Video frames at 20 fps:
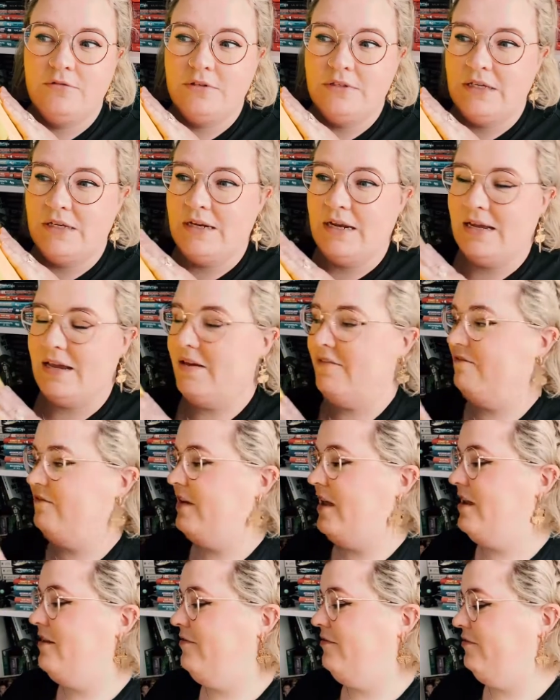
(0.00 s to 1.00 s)
It's like a
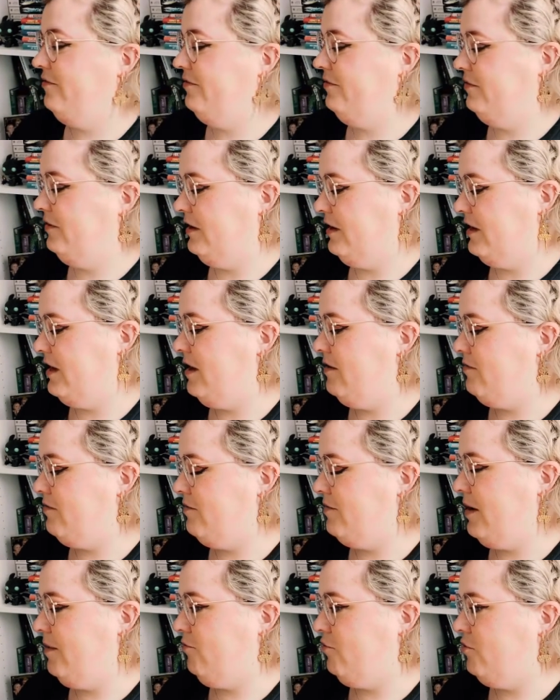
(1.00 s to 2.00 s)
thief. I can't
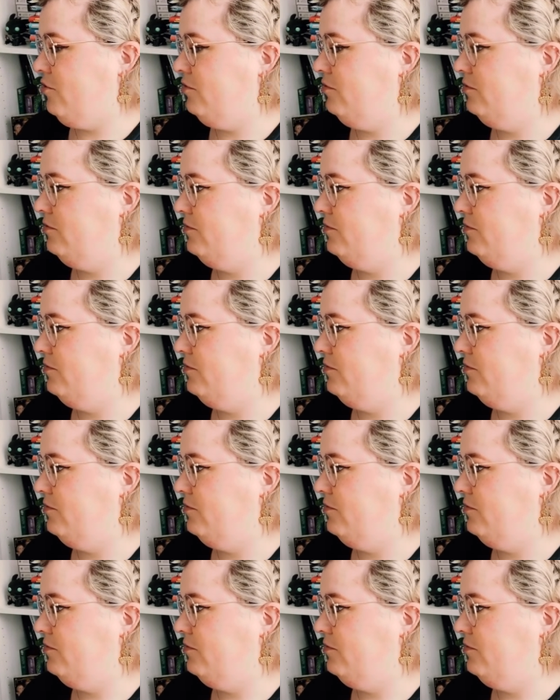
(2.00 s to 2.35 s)
remember.